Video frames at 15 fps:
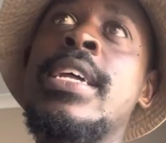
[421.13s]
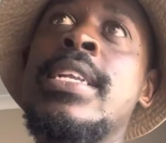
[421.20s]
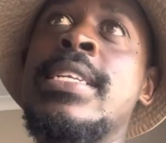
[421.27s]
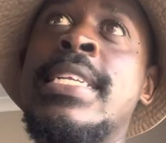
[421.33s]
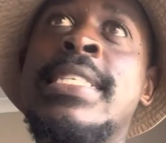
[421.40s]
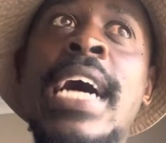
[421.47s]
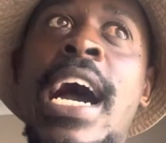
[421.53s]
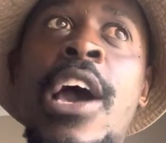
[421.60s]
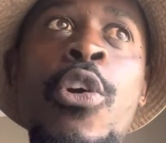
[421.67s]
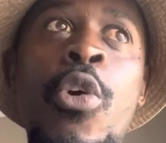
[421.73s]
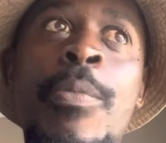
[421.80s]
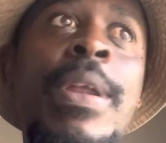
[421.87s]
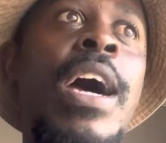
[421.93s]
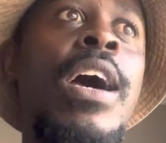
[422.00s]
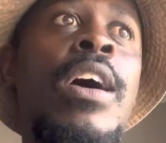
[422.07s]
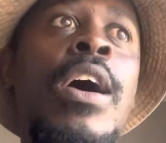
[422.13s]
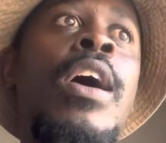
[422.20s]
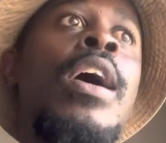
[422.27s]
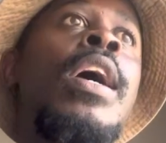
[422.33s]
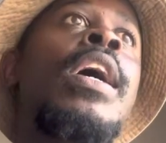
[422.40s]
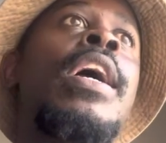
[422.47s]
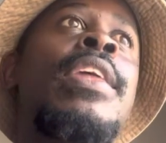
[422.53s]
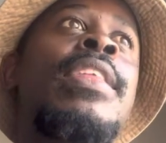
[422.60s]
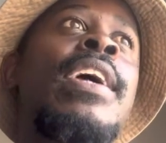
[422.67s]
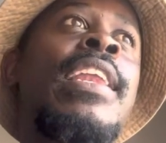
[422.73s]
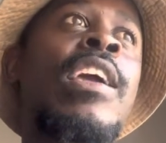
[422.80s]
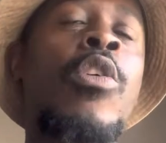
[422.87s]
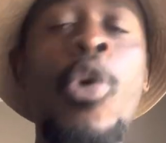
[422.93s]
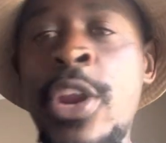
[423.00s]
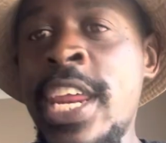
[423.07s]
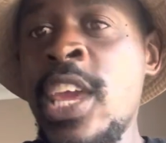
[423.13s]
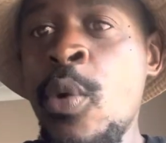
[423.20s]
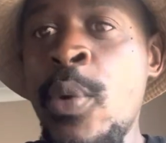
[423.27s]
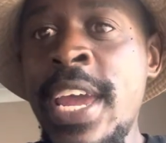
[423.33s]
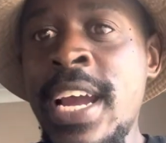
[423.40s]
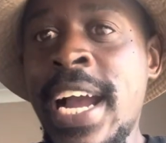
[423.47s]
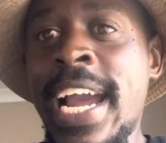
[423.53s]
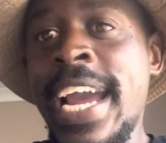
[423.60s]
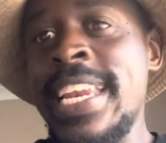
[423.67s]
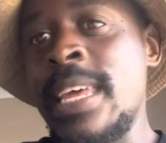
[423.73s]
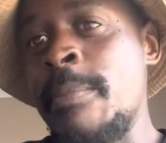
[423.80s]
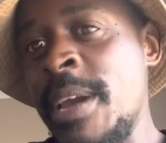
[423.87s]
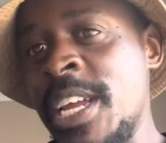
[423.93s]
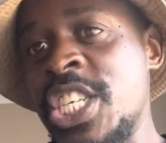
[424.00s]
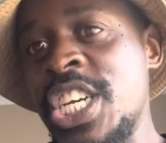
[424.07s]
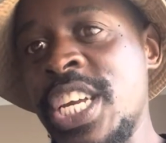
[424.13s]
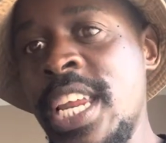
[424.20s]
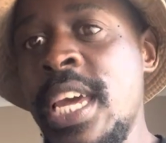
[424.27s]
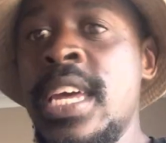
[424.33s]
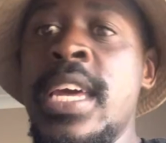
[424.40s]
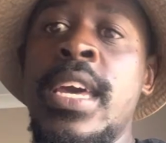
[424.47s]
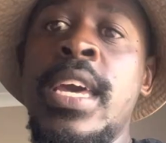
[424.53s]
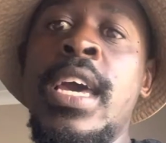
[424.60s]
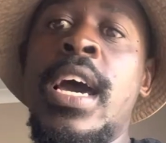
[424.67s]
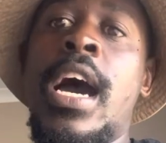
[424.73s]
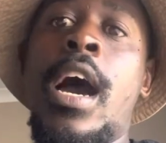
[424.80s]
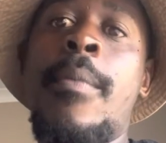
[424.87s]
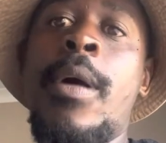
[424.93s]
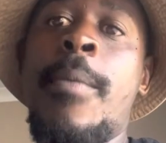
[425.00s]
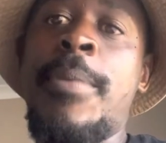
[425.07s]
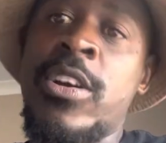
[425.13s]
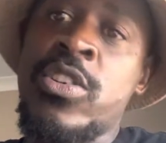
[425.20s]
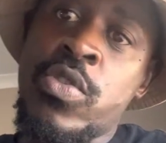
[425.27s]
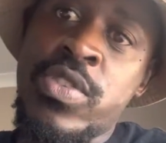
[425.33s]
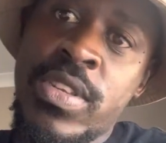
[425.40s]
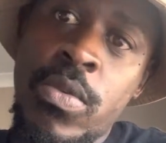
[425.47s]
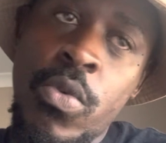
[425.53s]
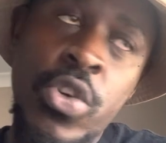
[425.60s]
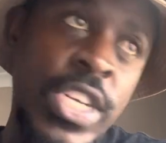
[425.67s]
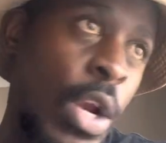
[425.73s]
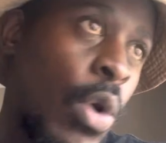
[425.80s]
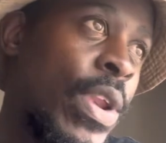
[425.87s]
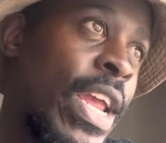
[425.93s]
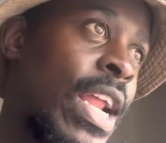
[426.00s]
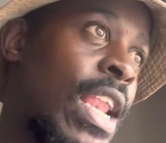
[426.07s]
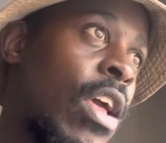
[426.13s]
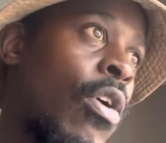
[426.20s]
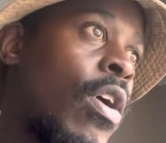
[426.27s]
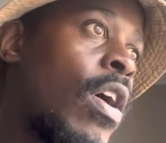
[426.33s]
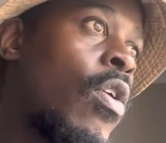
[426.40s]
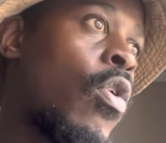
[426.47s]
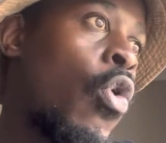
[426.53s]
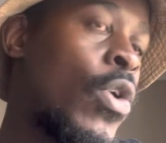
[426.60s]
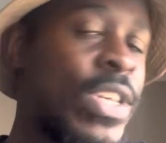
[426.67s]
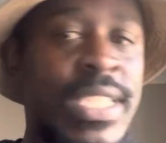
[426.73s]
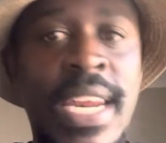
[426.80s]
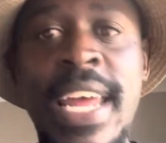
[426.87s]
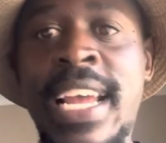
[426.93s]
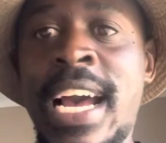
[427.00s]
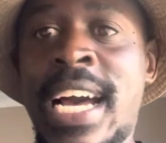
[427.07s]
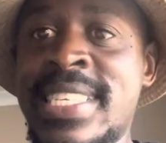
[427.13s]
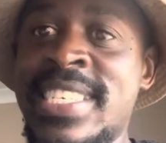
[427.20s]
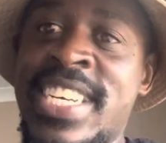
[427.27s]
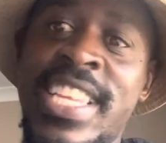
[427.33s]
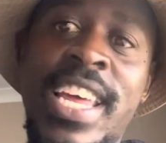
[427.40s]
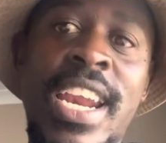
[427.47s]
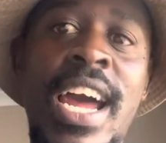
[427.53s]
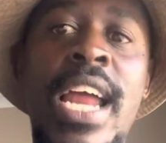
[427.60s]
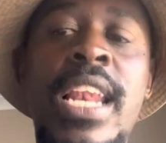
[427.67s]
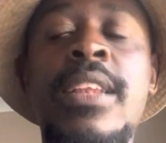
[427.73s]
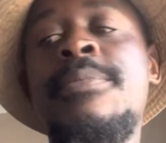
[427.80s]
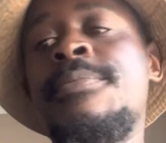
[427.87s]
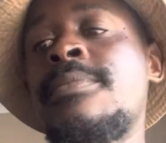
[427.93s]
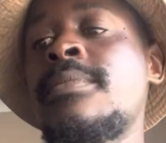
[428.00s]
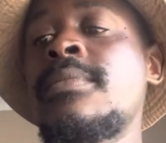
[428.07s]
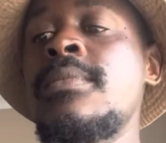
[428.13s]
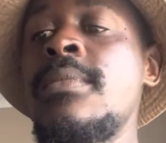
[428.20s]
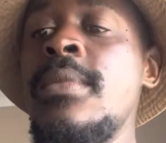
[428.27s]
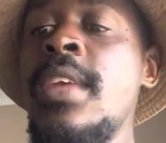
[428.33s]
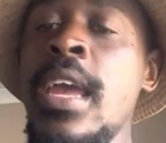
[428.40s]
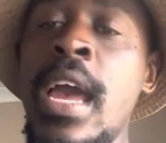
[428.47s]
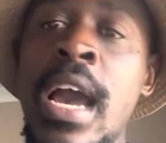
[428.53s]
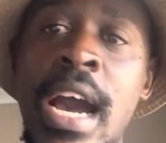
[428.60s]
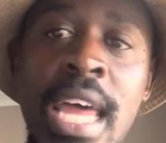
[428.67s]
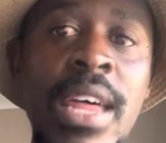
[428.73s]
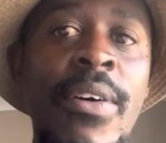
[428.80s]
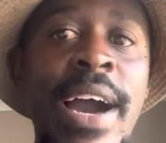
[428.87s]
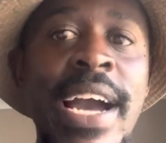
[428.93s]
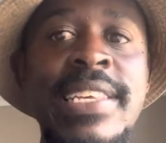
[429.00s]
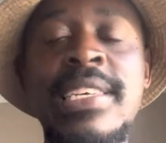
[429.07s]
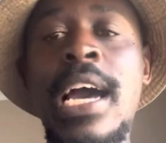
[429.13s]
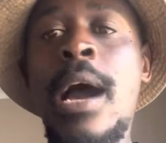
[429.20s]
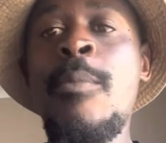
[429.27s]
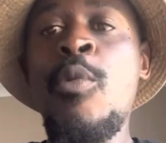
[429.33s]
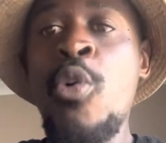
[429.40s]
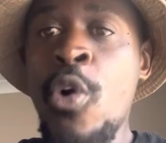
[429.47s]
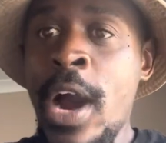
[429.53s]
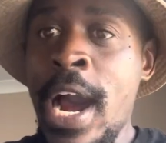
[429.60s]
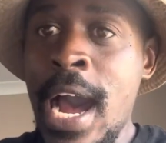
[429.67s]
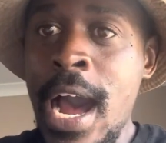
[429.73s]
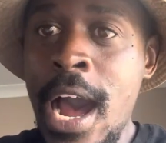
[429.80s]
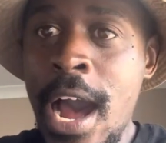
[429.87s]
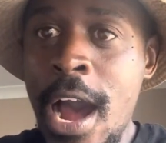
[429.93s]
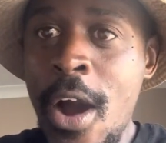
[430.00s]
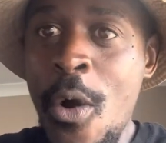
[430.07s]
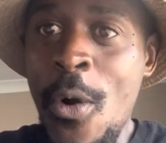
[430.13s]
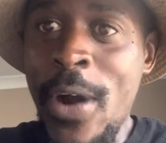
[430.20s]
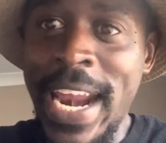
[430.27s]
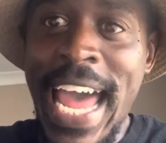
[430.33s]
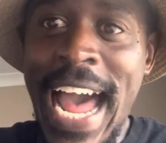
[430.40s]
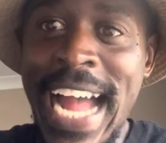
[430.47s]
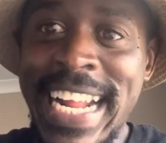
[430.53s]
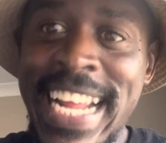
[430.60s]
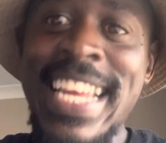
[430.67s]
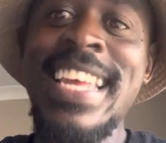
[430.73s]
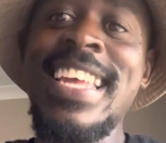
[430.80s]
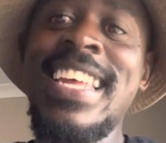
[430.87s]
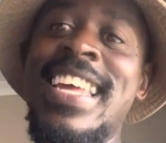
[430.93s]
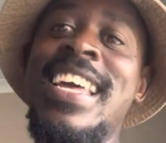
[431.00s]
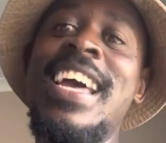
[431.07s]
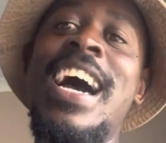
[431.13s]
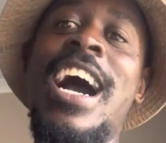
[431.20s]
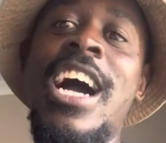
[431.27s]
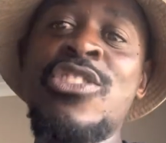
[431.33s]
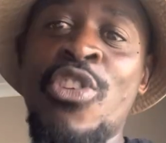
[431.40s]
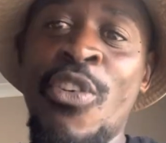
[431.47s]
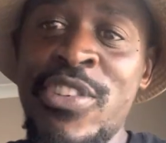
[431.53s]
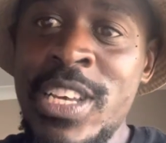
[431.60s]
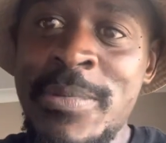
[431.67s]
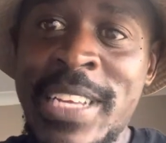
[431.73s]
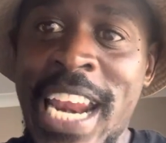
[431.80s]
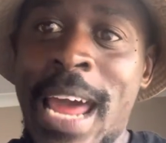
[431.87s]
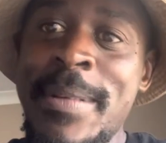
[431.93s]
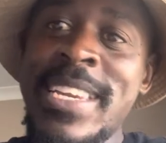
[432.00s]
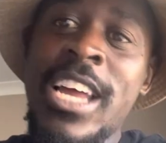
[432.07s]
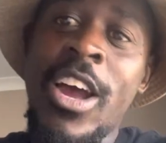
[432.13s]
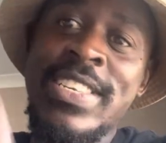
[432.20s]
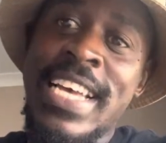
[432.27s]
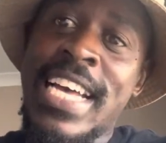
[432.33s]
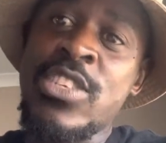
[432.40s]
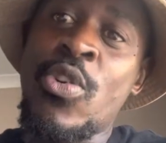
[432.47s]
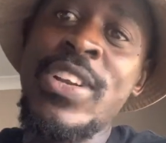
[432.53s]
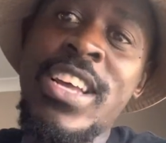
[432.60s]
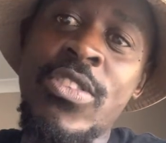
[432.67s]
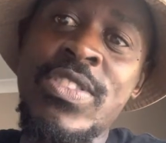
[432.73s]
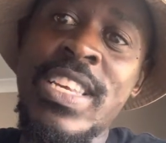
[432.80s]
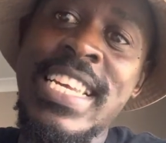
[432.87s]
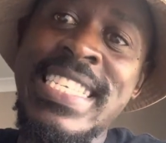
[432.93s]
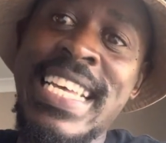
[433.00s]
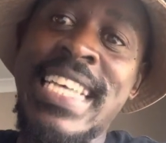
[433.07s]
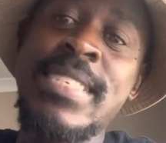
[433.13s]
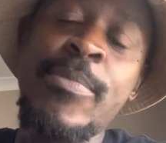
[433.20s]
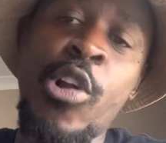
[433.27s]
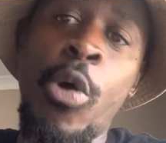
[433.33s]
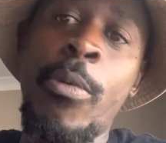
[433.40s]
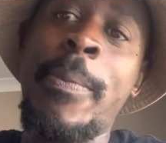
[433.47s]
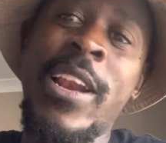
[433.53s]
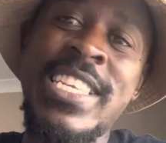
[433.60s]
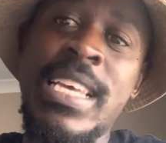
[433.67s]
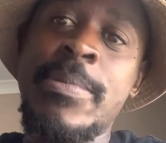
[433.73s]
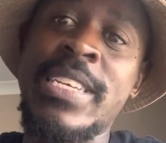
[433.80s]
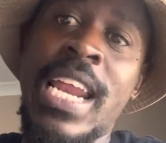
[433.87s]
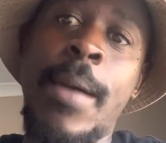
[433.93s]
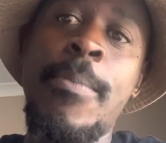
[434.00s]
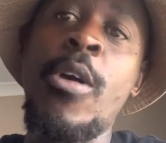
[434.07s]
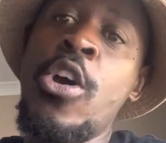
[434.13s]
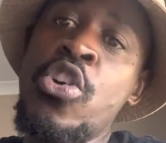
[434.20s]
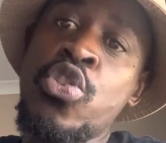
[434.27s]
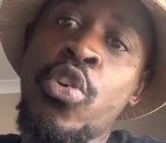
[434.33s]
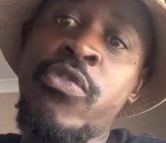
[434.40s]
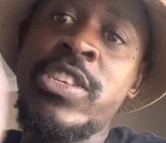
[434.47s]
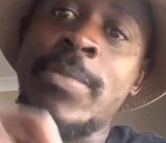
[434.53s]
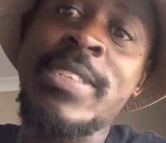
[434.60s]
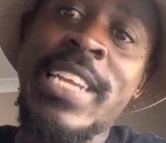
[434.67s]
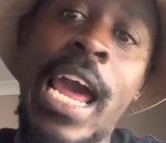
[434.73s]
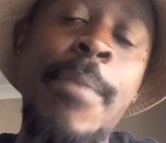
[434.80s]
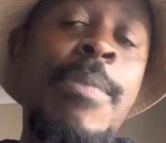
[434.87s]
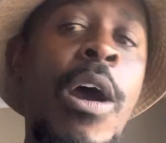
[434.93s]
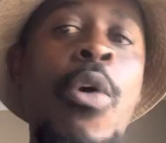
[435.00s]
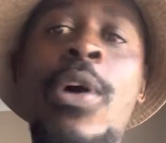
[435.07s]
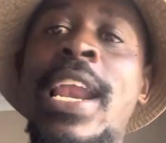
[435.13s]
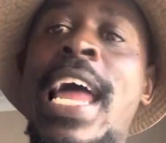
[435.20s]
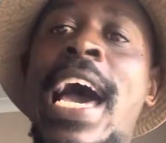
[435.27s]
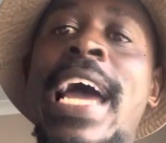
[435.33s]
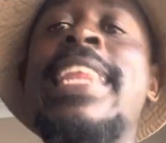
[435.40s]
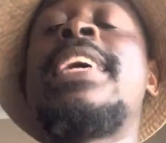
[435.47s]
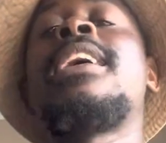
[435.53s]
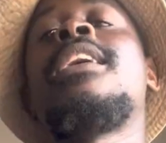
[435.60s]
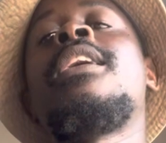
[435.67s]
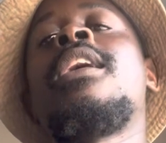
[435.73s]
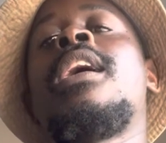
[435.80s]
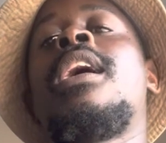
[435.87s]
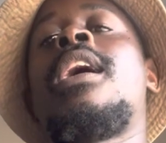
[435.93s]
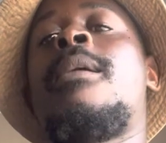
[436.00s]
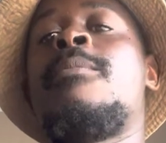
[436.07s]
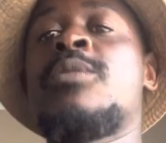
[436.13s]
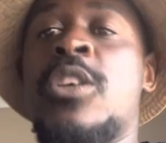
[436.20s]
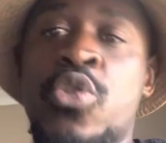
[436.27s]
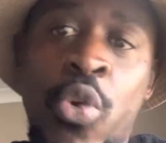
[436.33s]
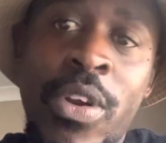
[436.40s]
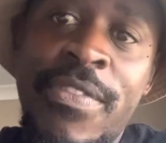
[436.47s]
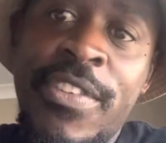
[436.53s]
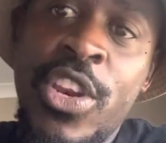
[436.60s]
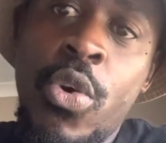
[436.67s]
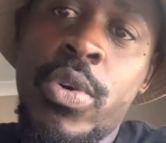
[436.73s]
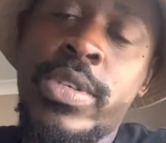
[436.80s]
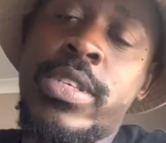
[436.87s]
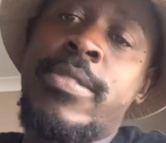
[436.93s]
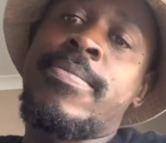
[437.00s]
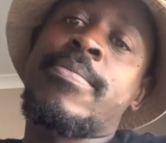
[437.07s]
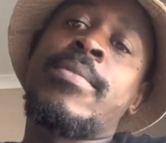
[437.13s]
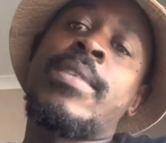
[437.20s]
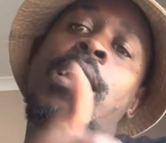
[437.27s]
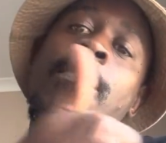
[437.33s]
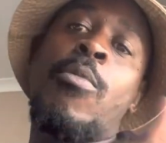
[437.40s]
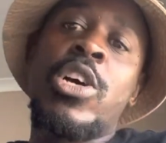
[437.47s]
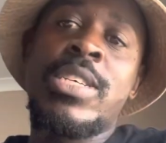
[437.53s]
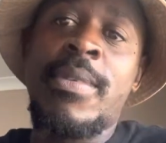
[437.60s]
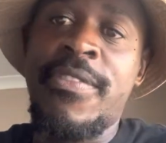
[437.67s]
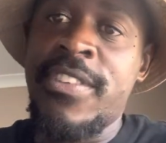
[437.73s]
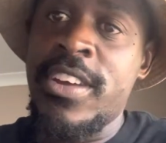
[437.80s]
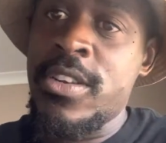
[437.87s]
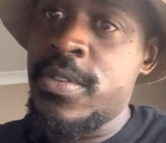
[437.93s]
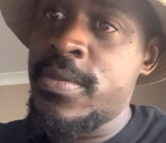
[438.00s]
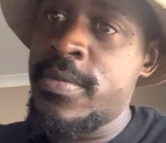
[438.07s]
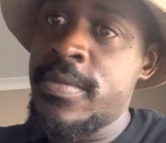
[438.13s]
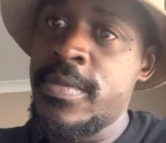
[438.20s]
Dita Yomna, and then calling you in a kind of dimension. Um, about Shalulile or his strikers in general. Otherwise, yeah, unwa unwa lashi. Uh, go for subscribe. Then there is answer. Go there is answer. Make sure you subscribe. Go for subscribe. Unwa lali. Um, so all the videos. Watch about it.